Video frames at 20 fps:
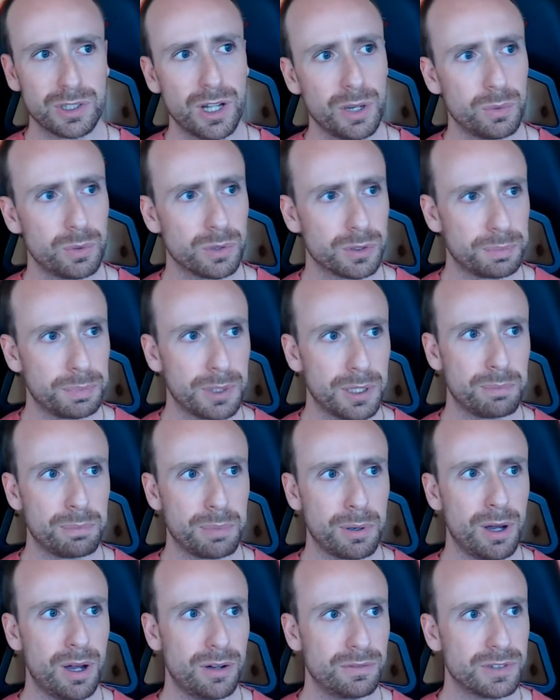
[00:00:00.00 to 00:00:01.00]
what's being
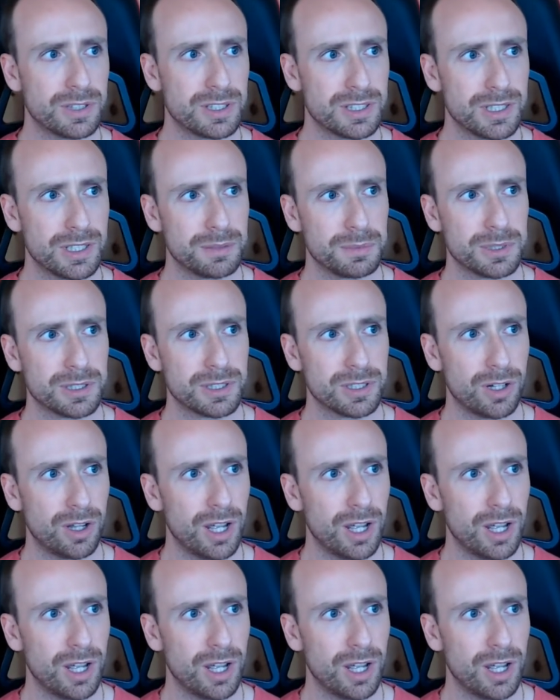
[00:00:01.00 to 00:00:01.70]
part of a team is like.